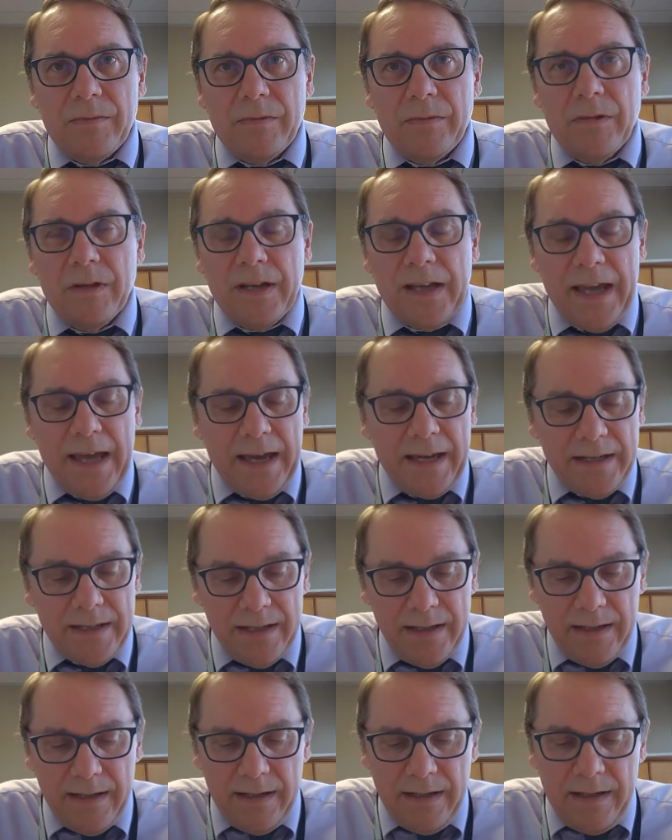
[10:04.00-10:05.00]
look at.
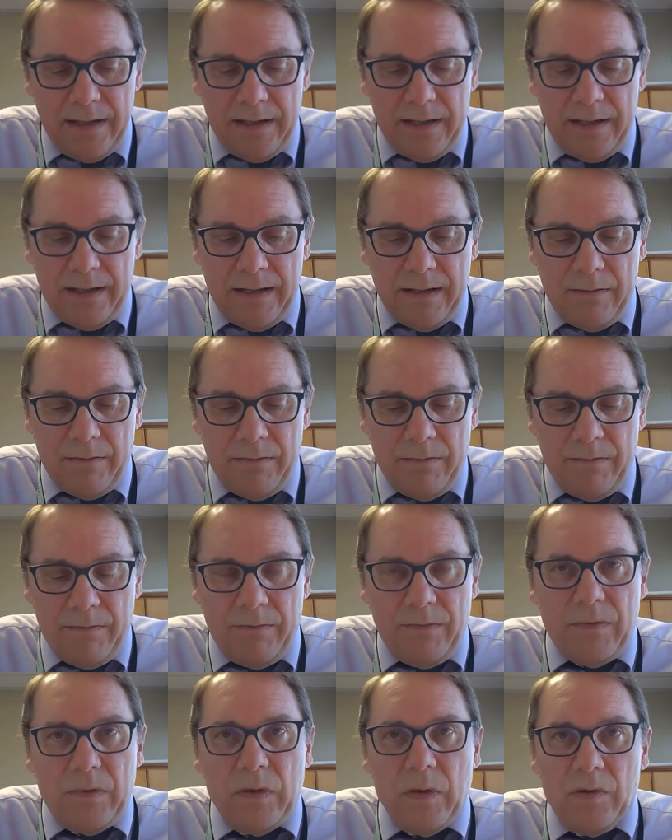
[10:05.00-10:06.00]

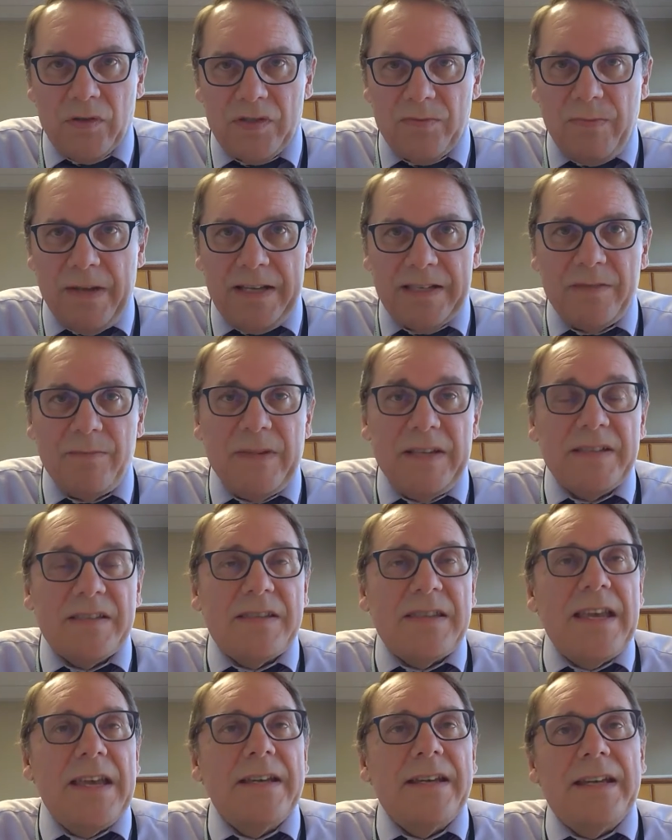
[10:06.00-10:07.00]
Those
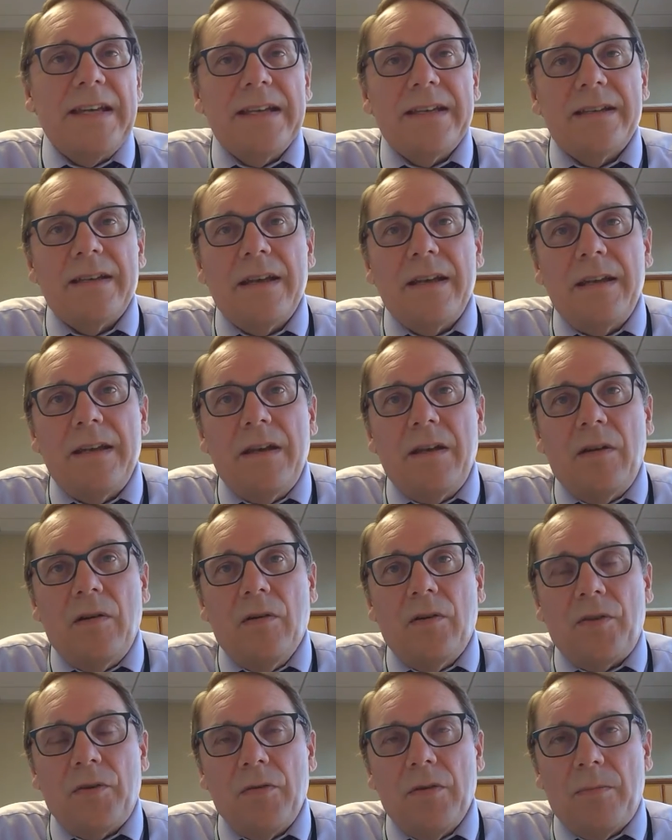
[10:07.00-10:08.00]
specimens then
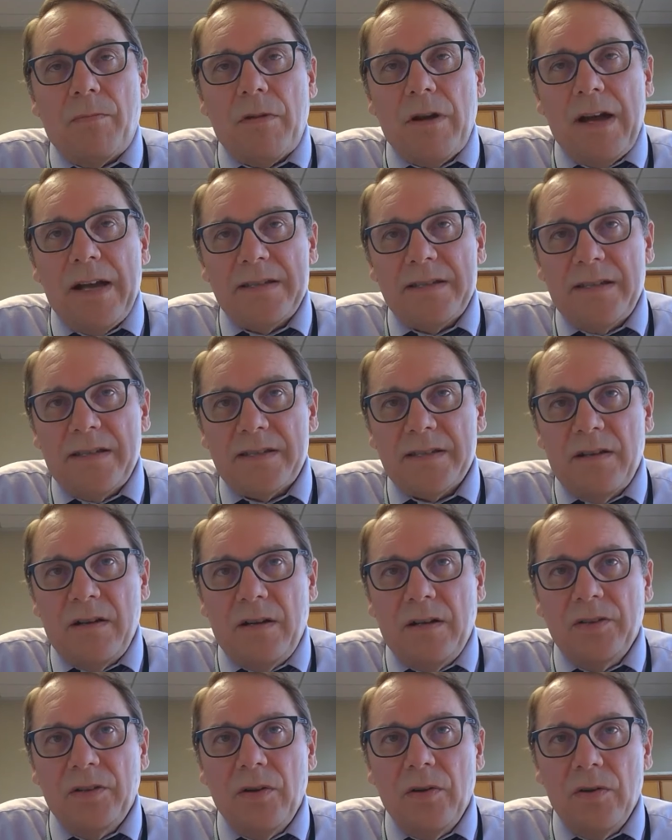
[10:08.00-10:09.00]
go through a process
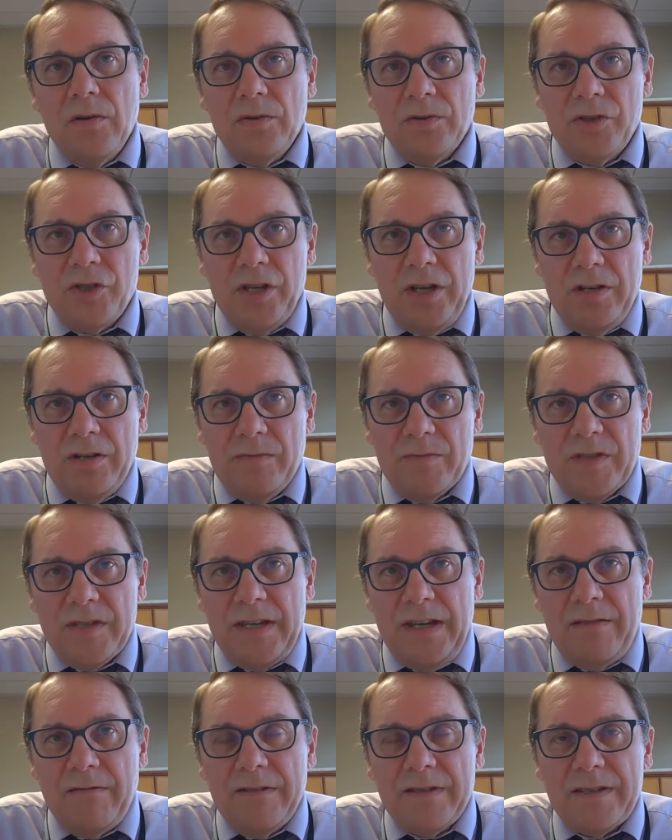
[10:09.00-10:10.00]
called whole genome
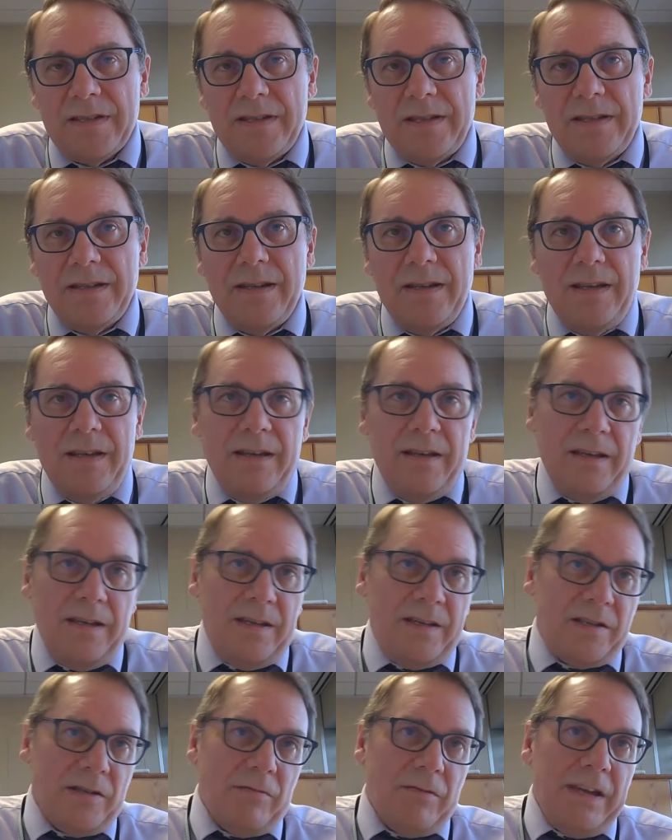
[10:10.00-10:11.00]
sequencing.
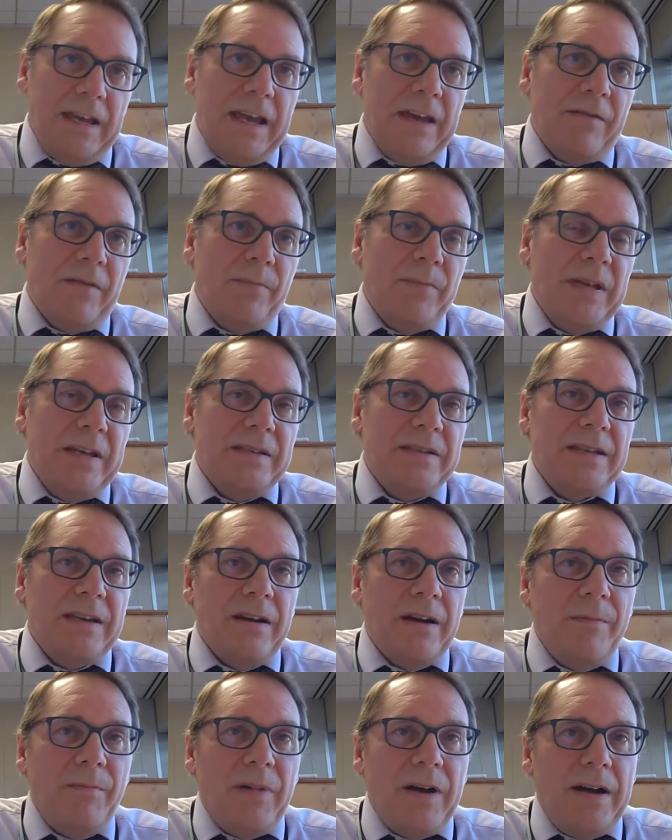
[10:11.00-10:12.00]
So we have a
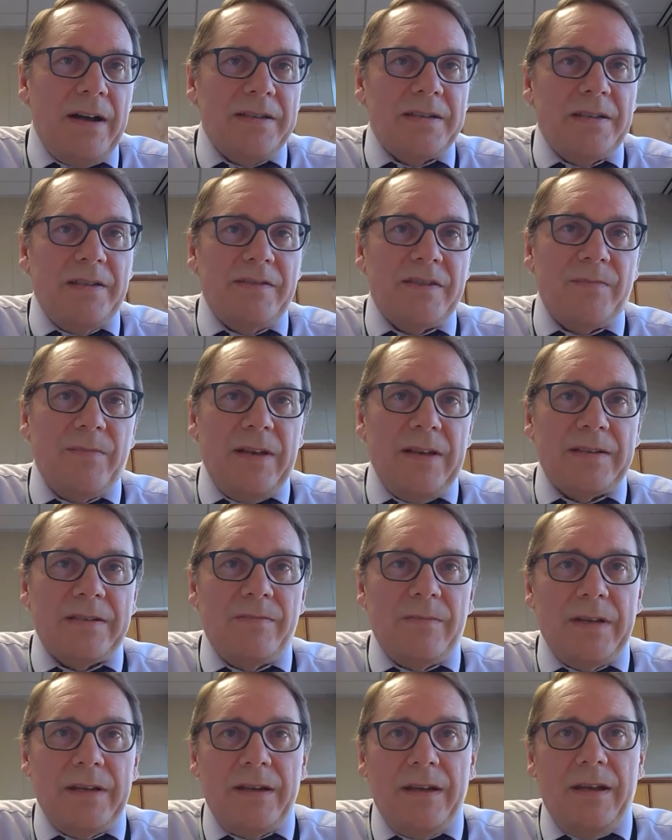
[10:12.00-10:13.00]
PCR positive
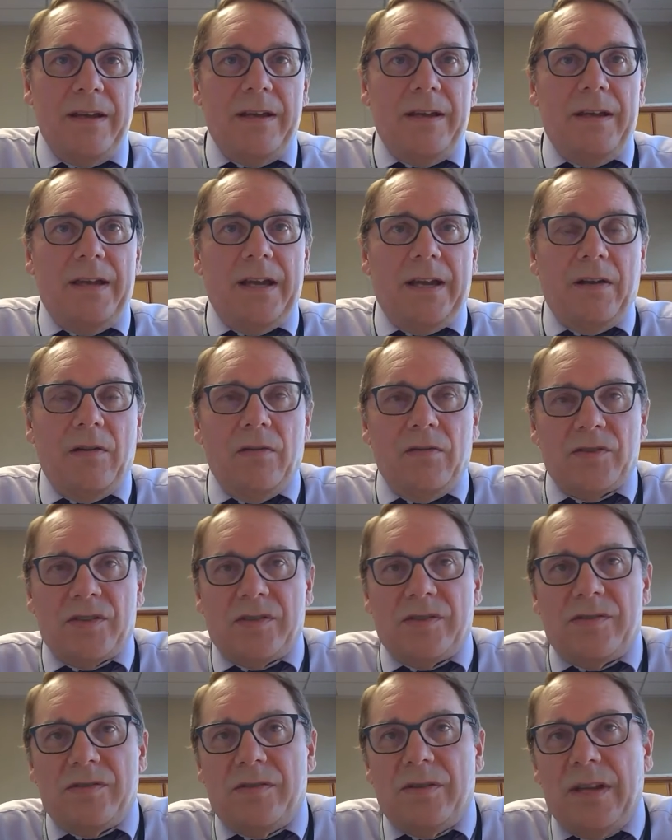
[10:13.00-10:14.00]
specimen. It
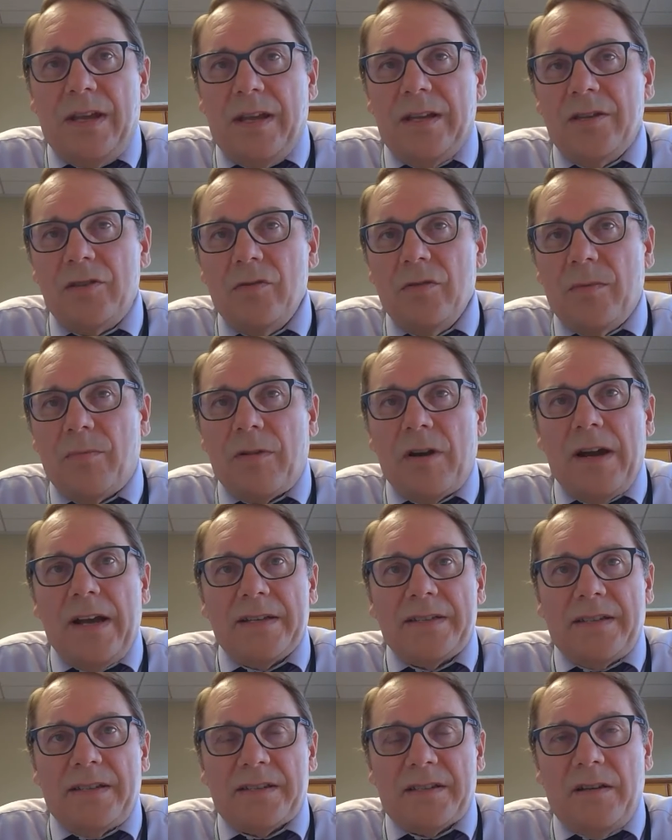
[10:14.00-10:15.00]
goes into a
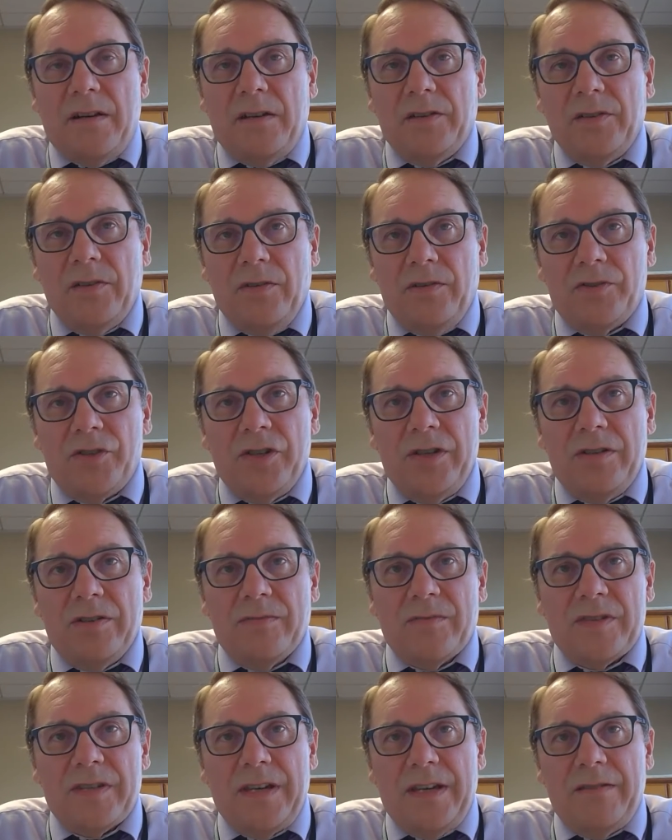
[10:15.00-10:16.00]
process called whole
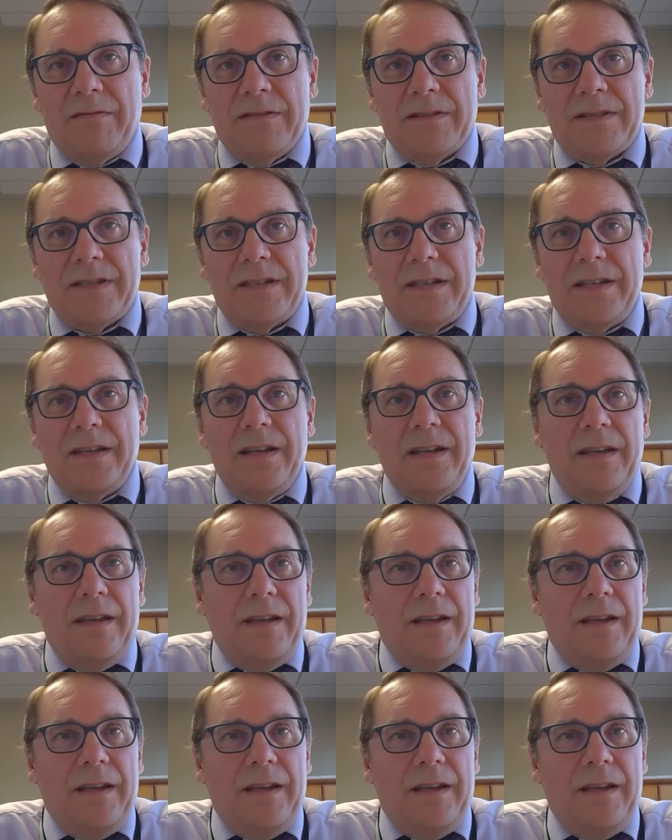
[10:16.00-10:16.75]
genome sequencing.